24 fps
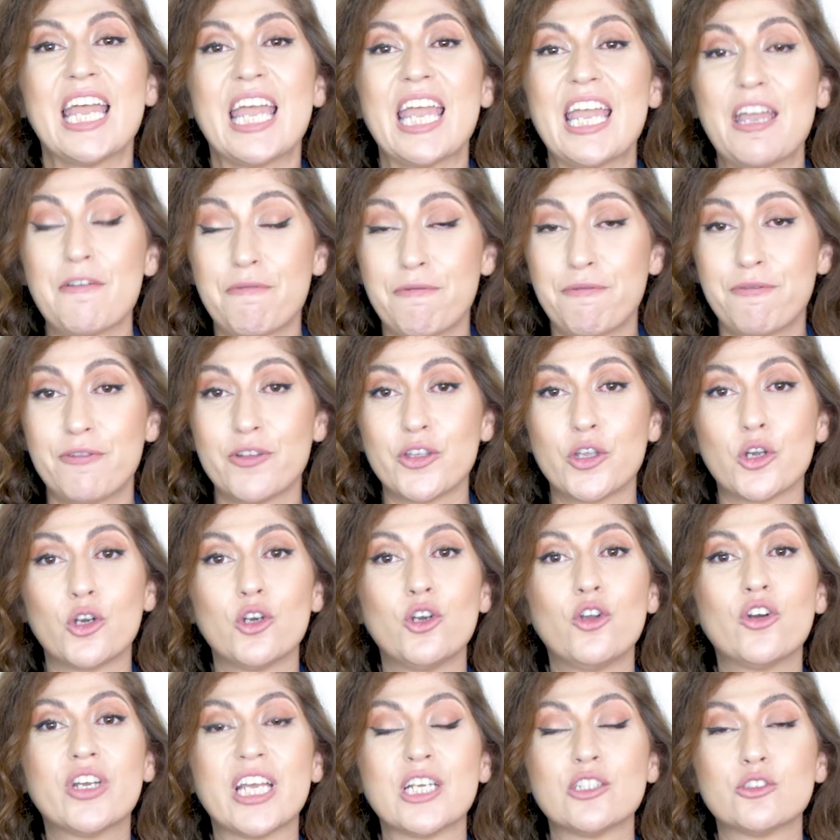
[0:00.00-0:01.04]
If you're
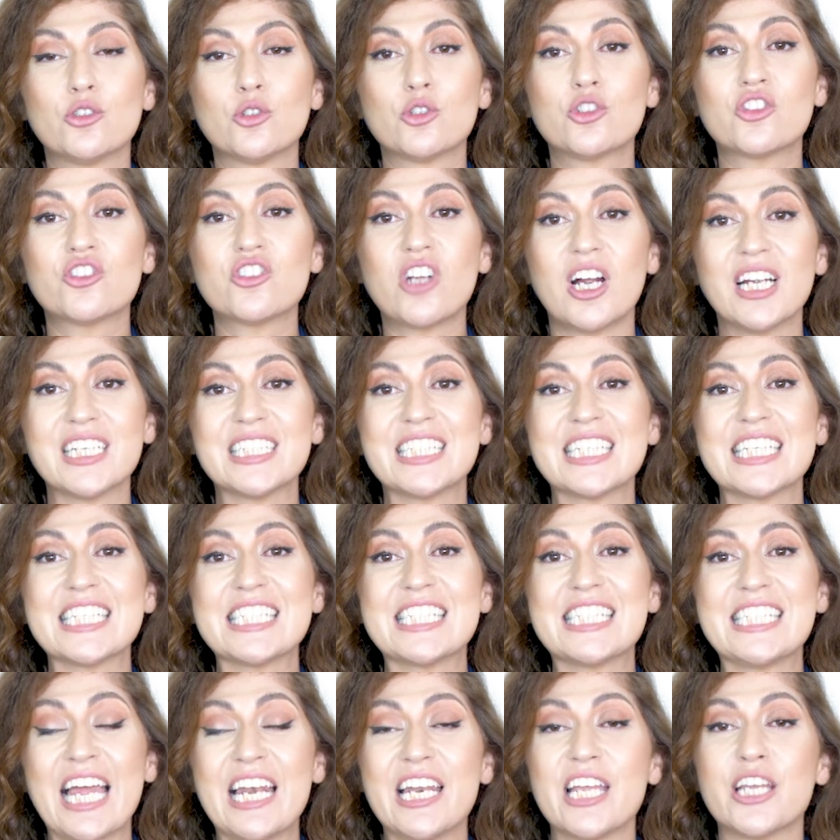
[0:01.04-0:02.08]
looking to start
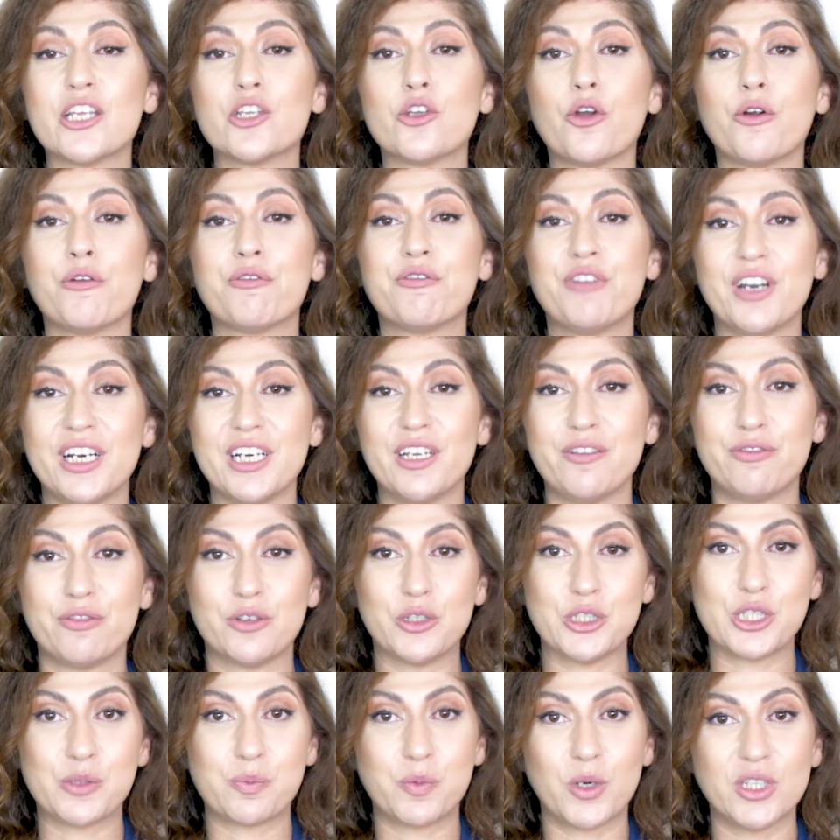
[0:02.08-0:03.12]
selling your very
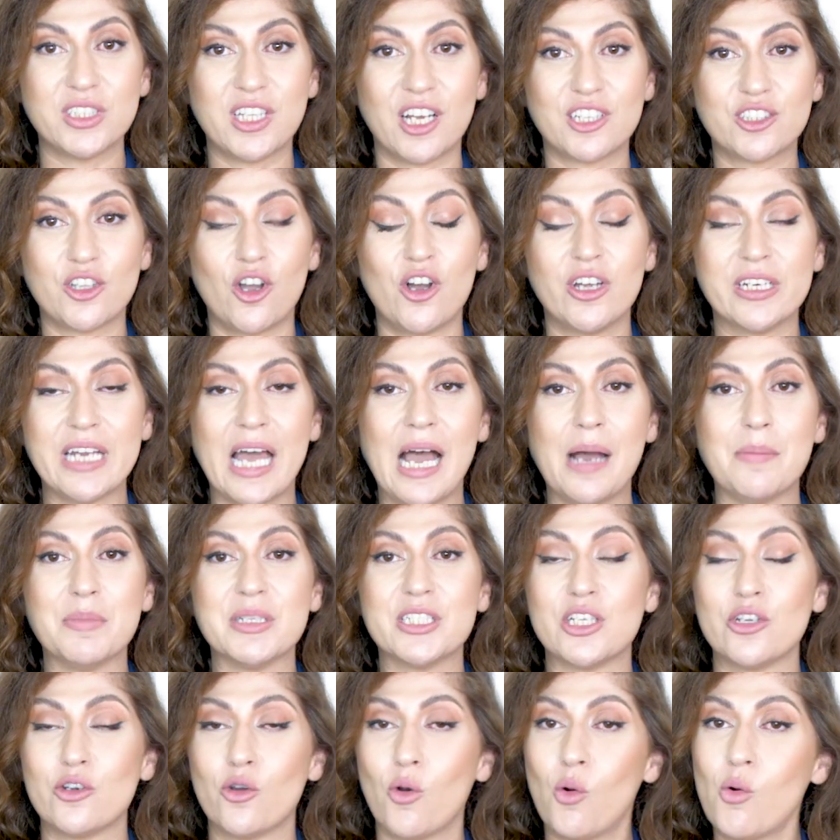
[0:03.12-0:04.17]
first product on
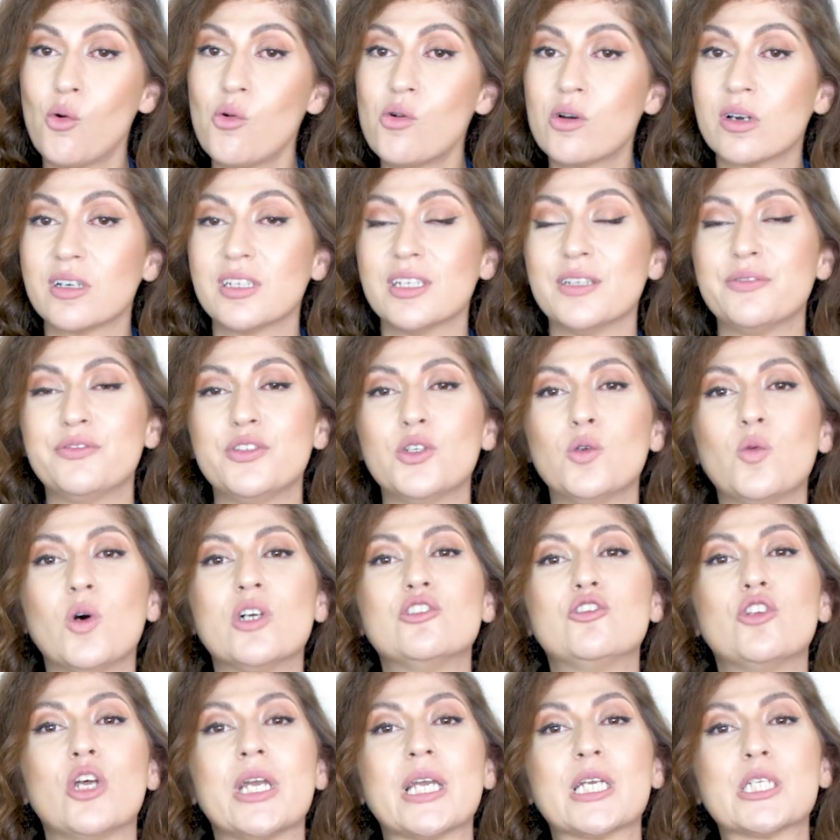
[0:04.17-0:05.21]
Amazon, or if you
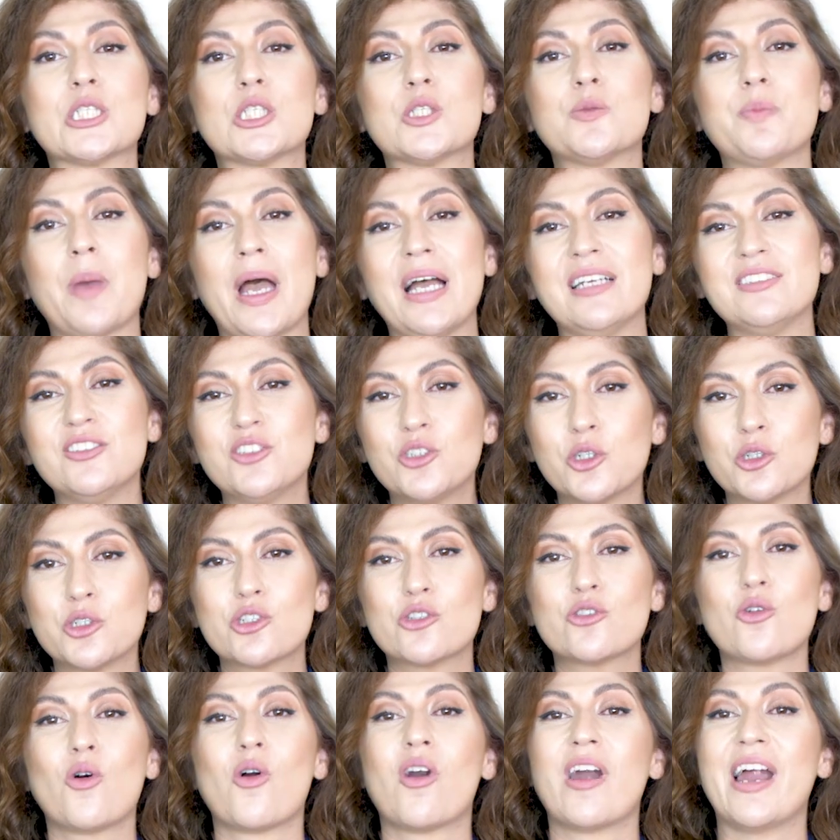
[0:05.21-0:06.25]
want to expand your
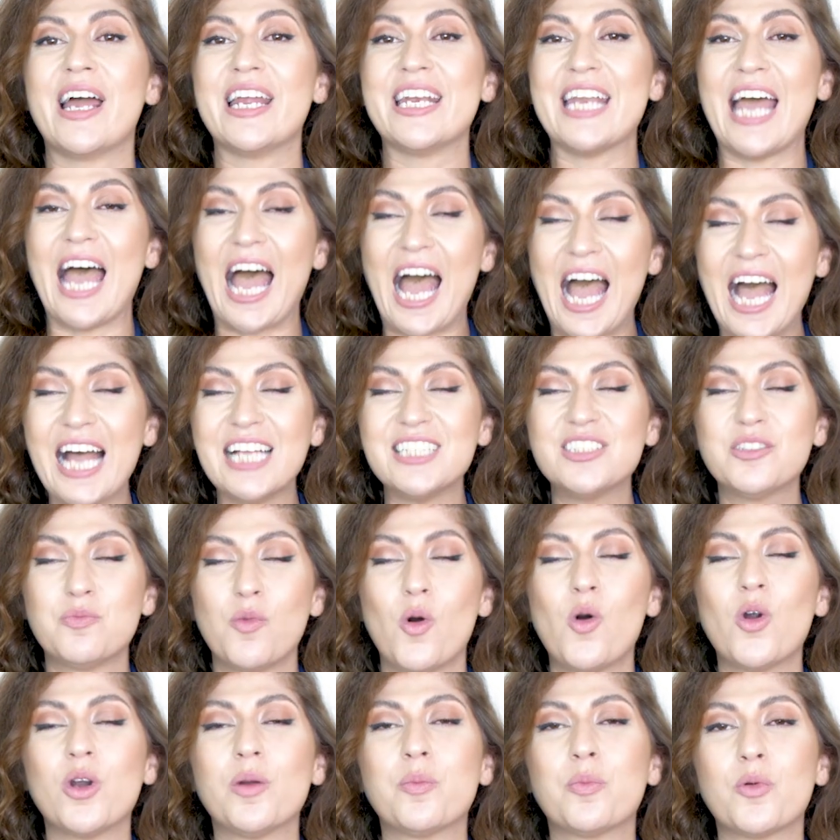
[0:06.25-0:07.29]
store and add
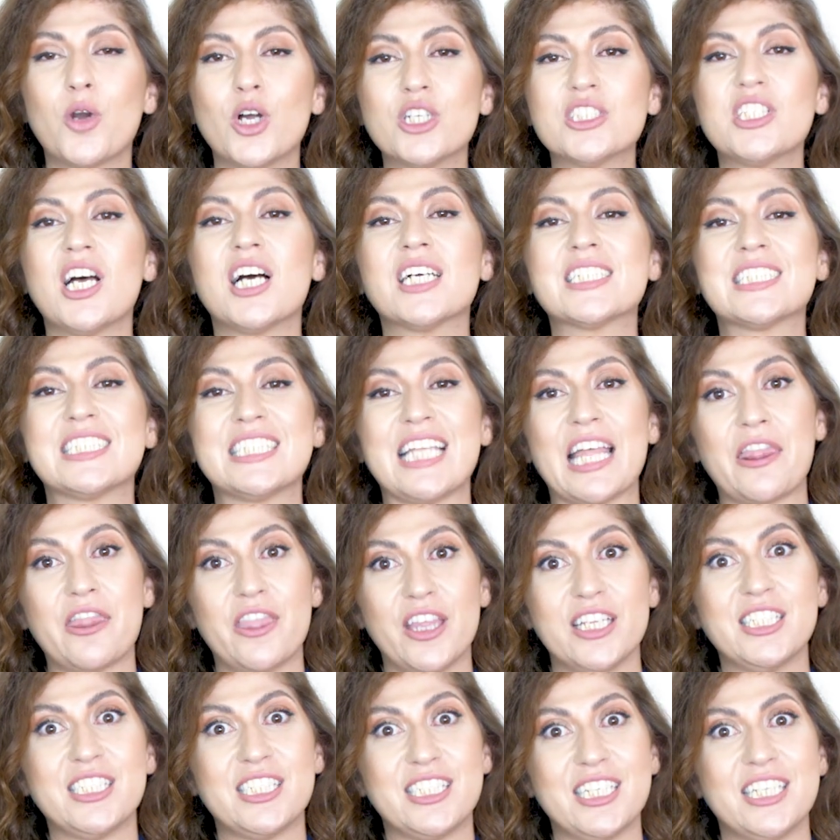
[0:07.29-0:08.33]
more products, then
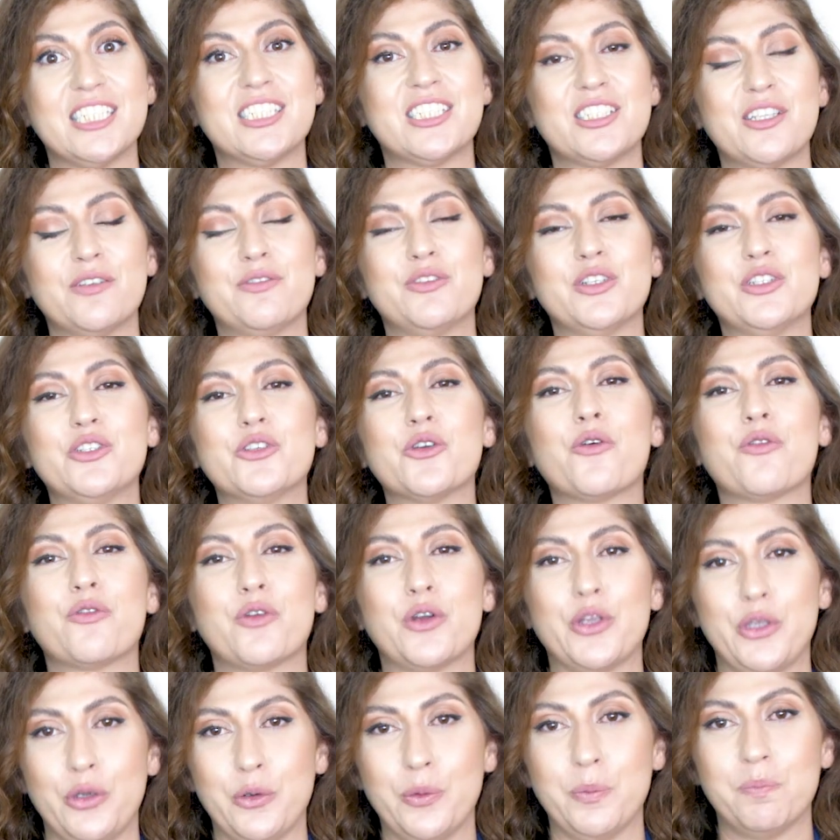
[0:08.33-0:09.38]
this is the video
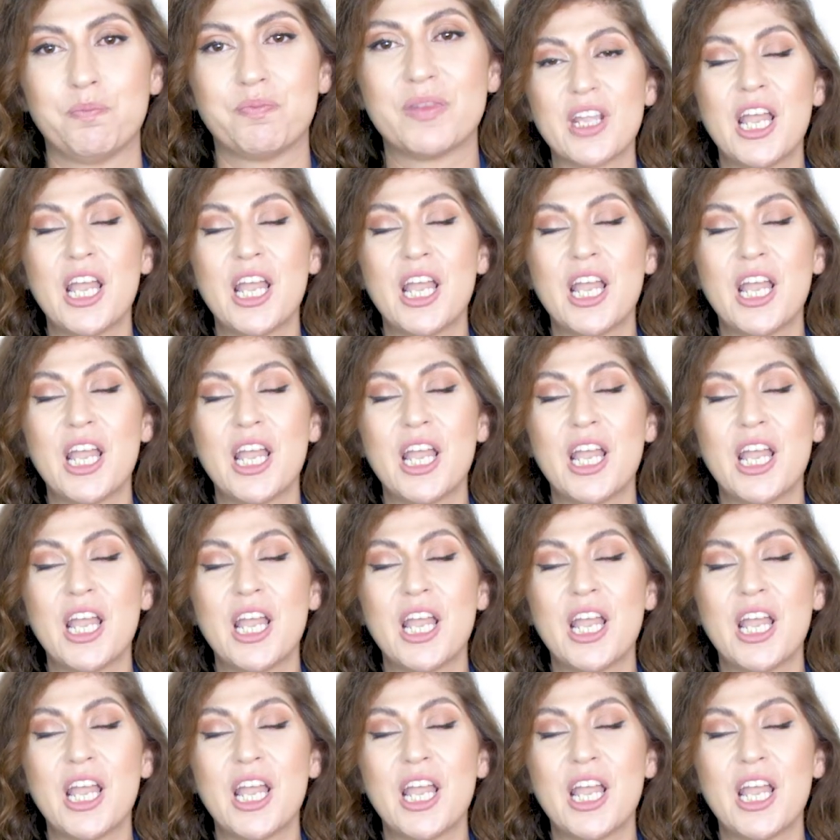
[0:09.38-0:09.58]
for you.